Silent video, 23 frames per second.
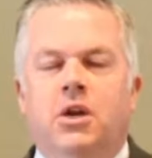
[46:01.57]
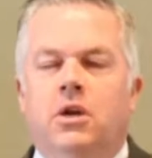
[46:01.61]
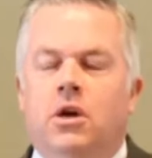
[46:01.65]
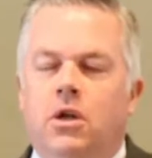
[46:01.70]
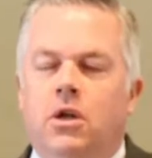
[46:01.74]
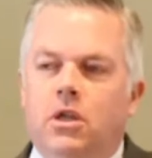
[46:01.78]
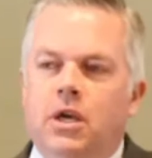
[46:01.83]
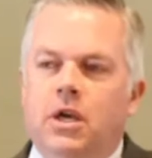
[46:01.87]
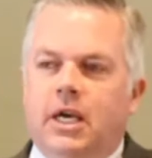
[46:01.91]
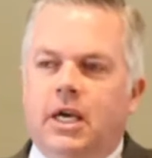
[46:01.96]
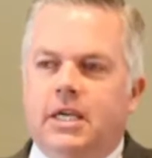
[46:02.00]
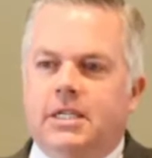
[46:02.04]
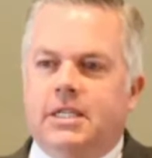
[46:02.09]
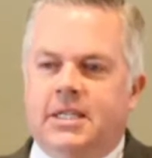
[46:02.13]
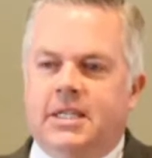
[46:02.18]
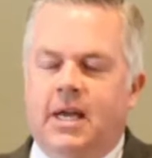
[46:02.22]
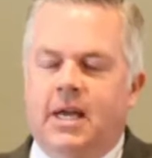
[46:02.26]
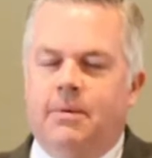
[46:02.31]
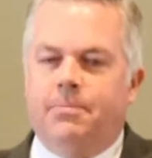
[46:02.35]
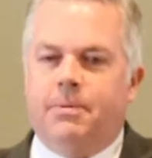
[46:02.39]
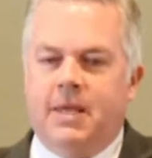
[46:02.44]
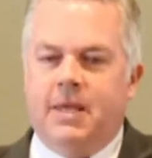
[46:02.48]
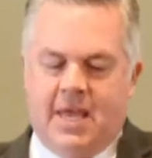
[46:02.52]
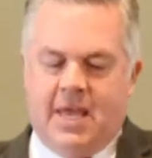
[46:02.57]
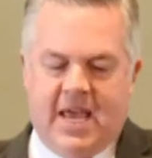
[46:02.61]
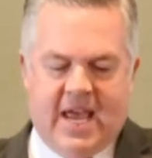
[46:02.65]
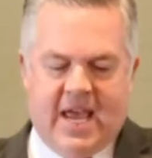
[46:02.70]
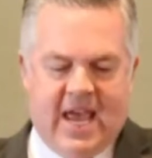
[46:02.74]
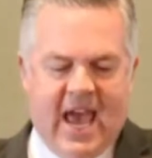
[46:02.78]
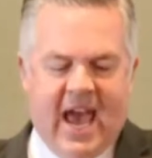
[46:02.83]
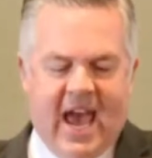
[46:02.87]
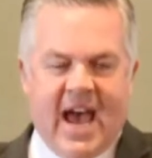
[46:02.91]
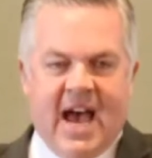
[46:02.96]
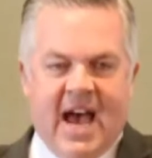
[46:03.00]
you don't look at something they
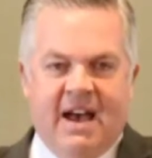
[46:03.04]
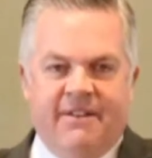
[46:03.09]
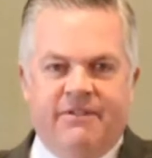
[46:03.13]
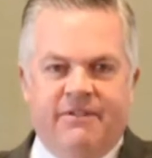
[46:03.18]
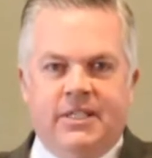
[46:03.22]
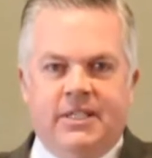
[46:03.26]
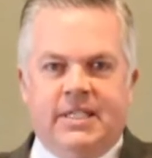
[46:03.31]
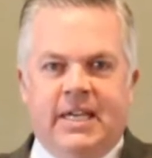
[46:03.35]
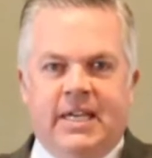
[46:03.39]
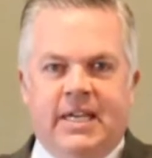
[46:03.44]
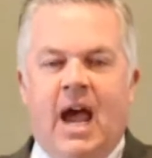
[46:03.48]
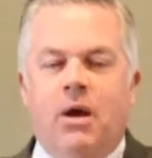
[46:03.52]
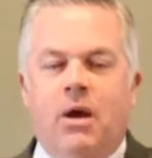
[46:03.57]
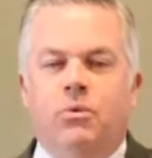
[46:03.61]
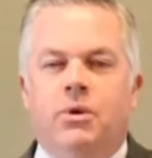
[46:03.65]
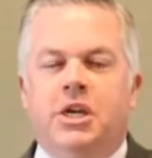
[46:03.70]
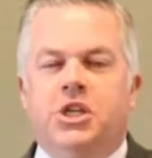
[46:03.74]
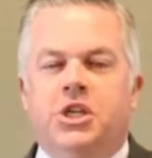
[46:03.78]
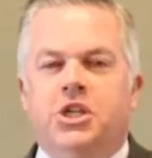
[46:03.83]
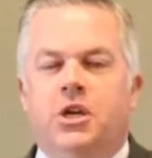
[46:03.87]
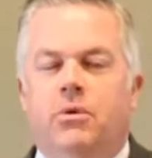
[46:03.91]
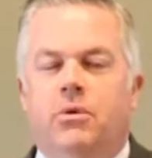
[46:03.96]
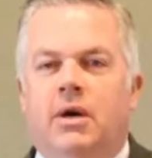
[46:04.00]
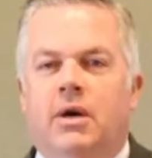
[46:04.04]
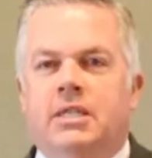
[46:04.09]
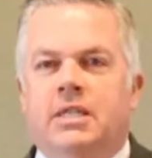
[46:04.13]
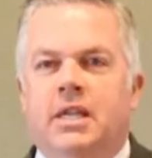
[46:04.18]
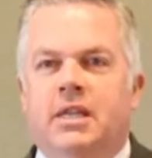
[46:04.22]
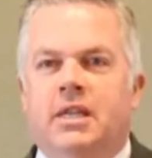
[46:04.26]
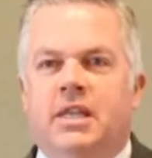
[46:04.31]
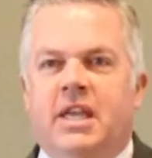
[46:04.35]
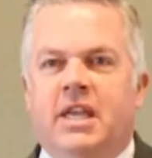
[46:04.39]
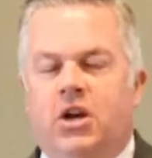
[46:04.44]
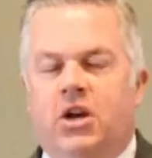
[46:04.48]
have and say, I wish it
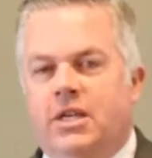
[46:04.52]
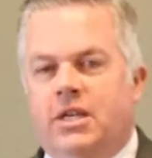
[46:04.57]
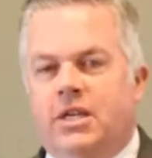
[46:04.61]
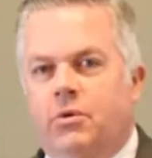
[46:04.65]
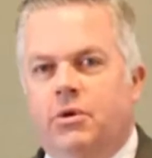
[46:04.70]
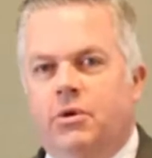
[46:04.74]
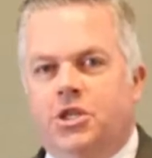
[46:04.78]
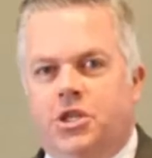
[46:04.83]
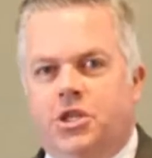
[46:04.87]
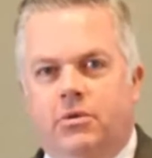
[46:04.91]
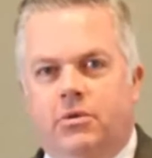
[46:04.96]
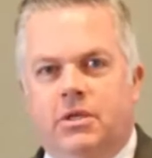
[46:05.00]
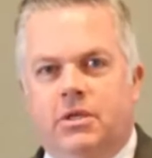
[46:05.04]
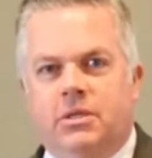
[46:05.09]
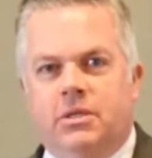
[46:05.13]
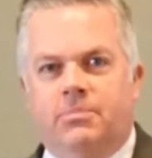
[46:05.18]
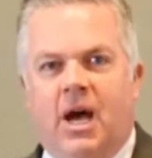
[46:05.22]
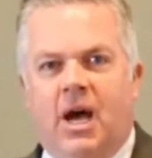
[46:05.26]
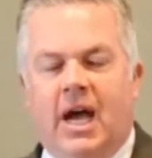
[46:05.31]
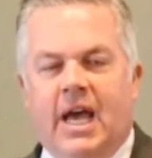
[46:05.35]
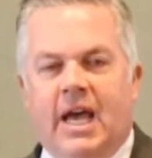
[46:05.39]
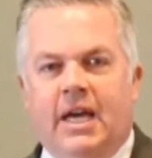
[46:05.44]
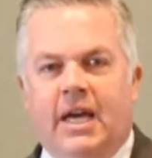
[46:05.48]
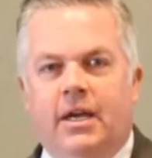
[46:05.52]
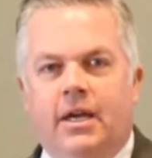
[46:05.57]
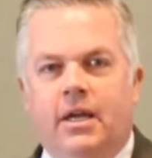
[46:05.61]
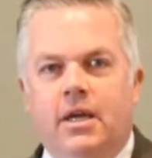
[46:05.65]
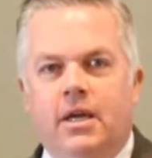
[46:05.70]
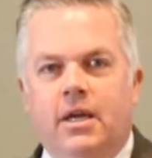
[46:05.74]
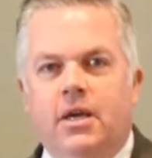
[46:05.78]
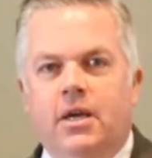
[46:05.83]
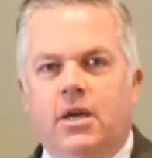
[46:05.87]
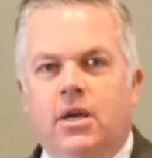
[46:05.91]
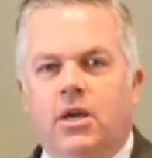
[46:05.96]
wasn't theirs, I wish it was mine.
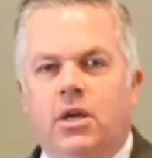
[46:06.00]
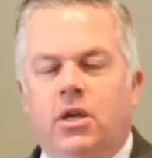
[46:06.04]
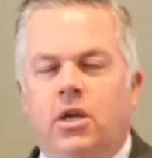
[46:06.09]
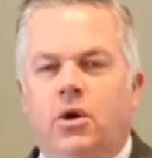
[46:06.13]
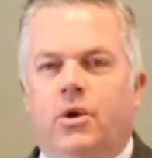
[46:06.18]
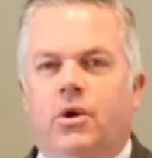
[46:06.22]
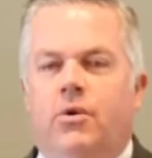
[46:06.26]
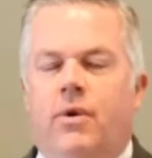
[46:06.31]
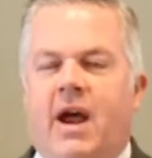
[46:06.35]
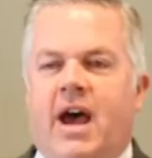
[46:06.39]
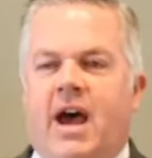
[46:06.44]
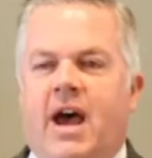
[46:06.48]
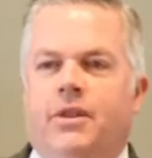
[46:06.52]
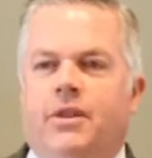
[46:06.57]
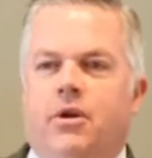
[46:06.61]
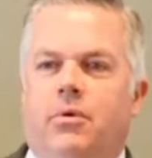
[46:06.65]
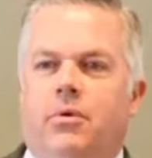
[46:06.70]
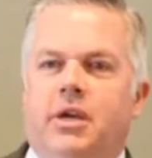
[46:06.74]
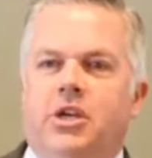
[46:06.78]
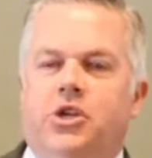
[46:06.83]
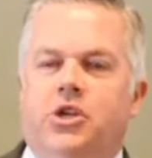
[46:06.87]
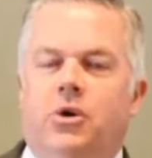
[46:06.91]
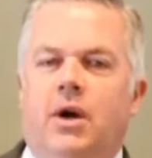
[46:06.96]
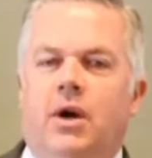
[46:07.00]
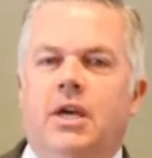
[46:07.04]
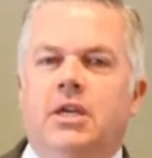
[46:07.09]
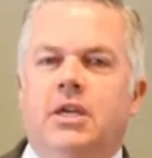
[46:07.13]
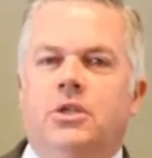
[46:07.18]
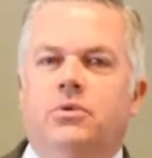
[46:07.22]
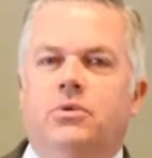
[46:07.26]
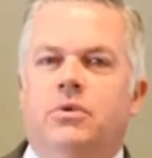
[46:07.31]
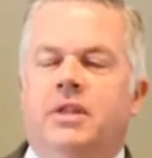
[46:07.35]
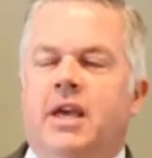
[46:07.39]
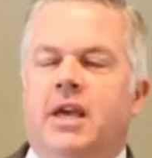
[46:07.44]
You would rather
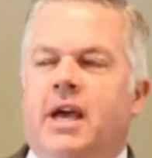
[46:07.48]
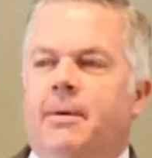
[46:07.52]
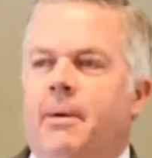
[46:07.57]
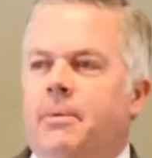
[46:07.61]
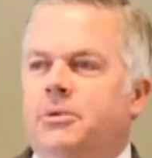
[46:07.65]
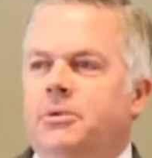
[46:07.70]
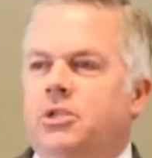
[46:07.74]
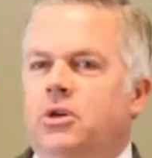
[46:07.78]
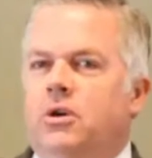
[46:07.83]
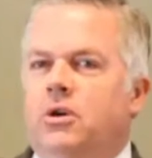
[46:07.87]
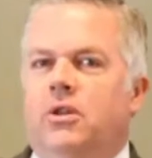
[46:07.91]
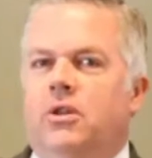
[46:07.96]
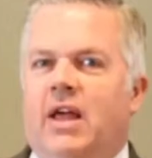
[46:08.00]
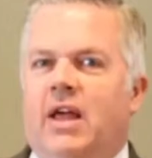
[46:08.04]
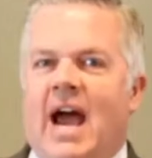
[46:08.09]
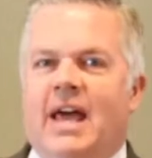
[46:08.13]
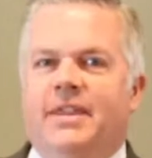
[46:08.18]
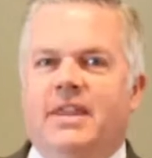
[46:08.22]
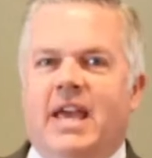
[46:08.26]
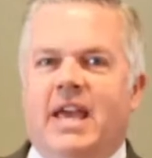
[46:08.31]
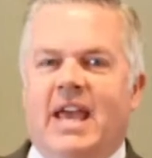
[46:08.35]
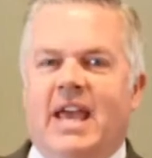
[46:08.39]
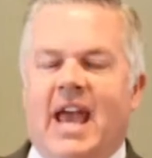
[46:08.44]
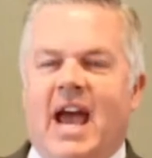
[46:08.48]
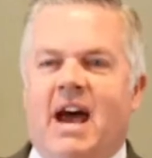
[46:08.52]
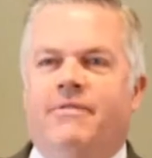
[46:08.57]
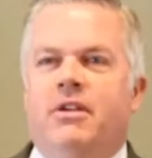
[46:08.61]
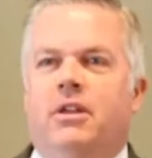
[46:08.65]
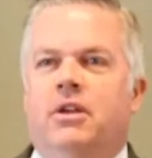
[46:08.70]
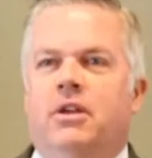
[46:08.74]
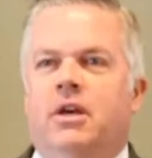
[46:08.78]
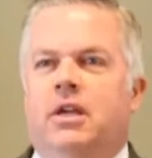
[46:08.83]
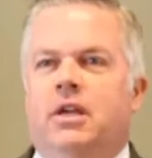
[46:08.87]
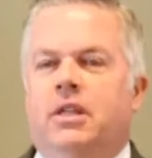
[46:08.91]
rejoice with them. I'm so glad they have
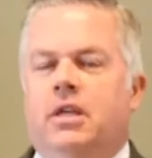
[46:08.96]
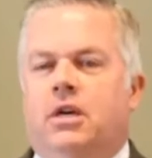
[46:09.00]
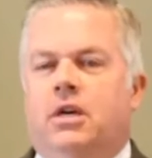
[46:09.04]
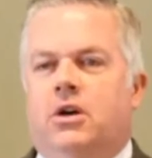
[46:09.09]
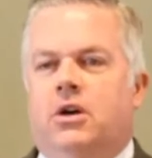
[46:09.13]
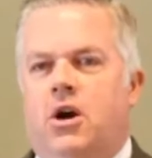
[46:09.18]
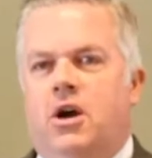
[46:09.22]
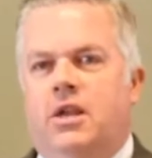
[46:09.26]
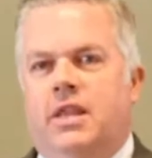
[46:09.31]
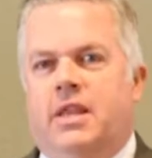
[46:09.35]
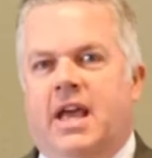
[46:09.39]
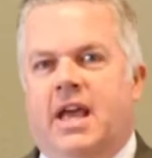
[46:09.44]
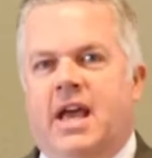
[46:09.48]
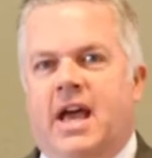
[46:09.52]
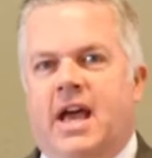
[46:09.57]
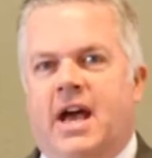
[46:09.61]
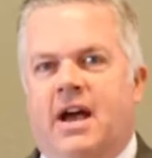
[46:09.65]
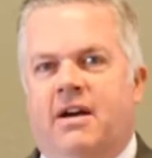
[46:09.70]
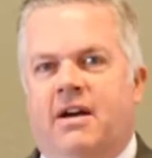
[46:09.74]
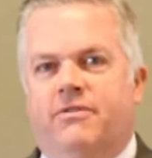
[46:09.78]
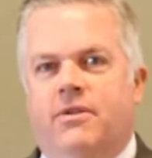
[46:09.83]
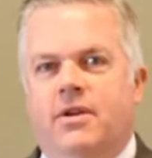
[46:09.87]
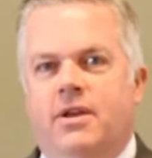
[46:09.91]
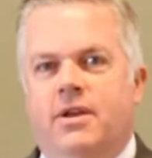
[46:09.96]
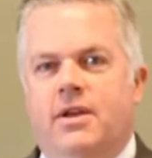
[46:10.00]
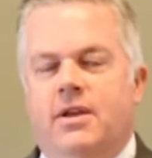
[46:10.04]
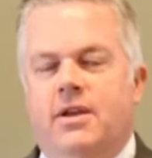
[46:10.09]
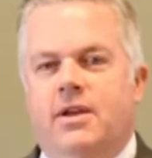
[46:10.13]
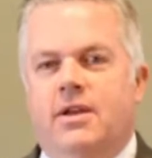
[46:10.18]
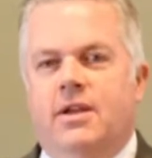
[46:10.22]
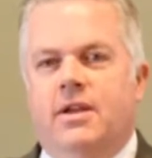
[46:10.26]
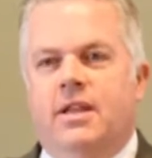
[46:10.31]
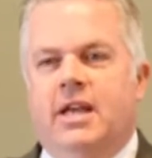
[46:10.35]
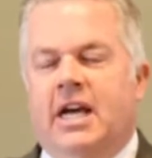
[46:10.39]
that. Look at the car they have.
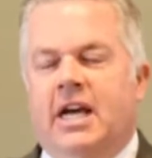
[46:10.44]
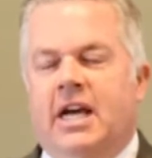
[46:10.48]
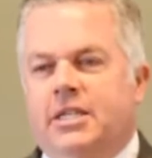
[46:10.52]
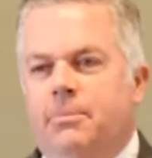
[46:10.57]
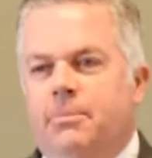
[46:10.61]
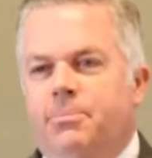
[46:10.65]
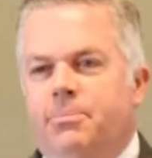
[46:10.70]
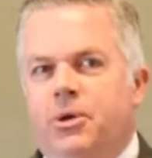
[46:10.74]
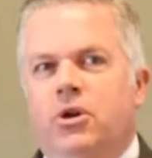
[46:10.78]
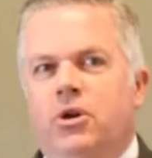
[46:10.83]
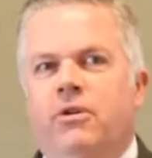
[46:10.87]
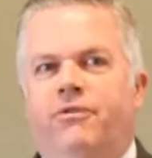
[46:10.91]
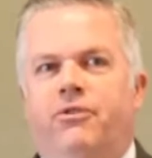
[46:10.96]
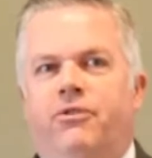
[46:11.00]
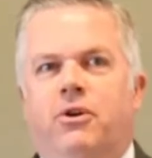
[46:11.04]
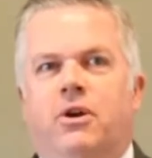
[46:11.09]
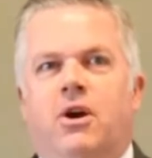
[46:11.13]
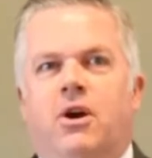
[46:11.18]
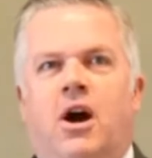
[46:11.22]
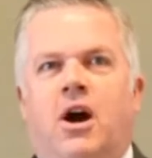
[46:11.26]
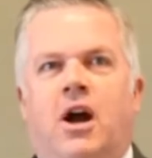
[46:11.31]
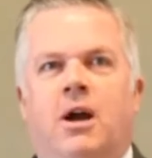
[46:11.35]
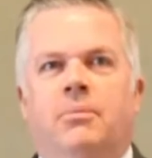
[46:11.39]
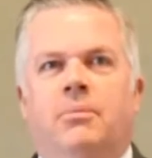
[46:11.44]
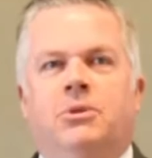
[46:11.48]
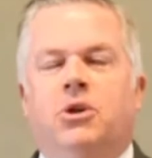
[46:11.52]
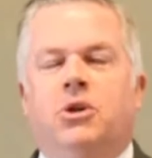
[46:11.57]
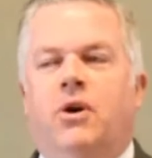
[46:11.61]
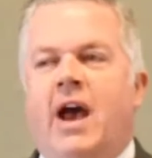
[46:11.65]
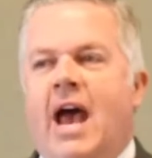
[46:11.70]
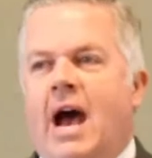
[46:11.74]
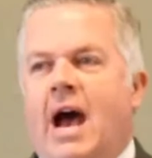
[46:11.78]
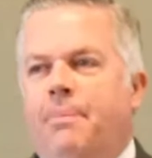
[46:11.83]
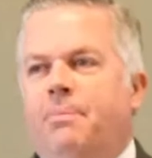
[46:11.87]
That's a beautiful car. I'm
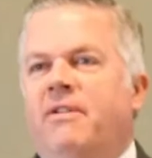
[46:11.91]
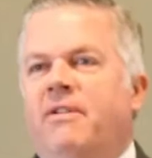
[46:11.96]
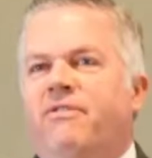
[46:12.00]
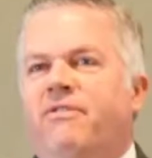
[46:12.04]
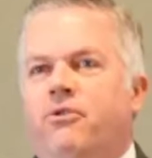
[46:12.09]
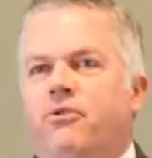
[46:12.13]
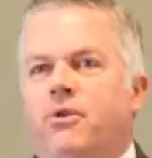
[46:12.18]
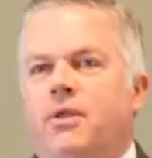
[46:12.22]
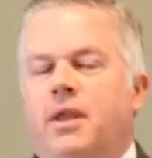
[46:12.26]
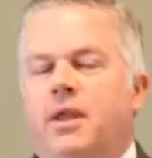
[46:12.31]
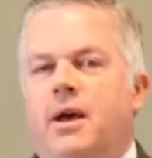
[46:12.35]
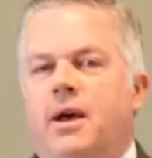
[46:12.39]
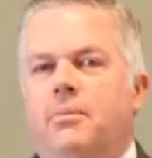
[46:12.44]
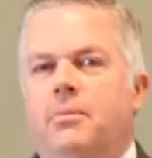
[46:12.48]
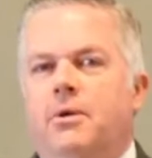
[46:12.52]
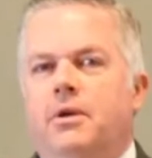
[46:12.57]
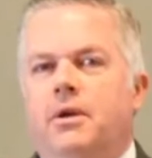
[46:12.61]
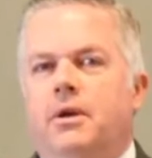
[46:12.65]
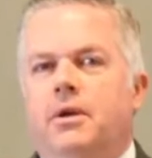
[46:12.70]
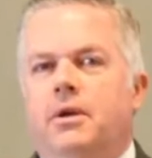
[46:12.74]
so happy for them.